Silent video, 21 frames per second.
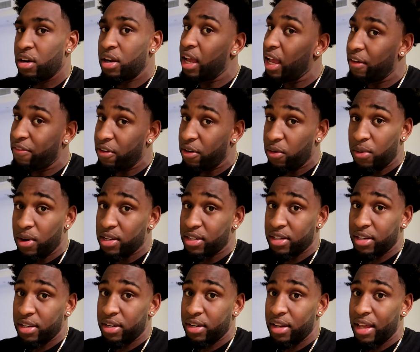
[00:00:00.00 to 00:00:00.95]
if it
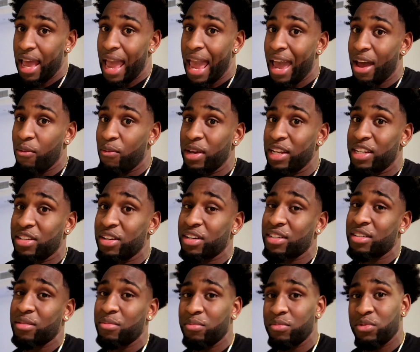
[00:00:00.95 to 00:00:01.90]
wasn't. And we took
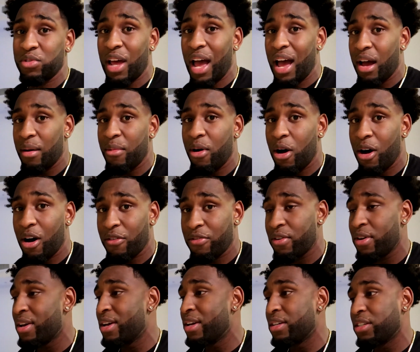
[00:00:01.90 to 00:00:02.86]
some time
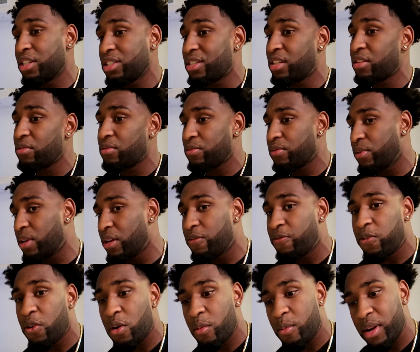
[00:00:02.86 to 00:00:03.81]
off just to
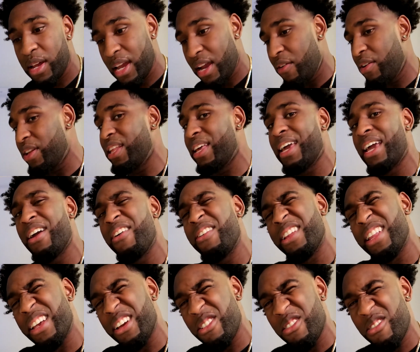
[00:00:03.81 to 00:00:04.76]
reformulate everything, get
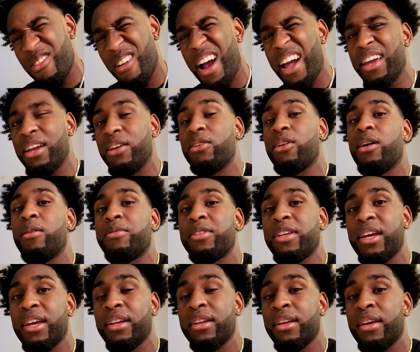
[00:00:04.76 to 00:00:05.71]
everything right, you know what I'm
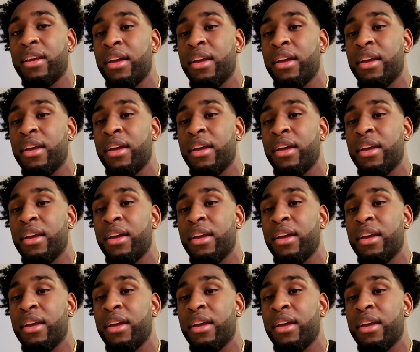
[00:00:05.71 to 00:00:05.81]
saying?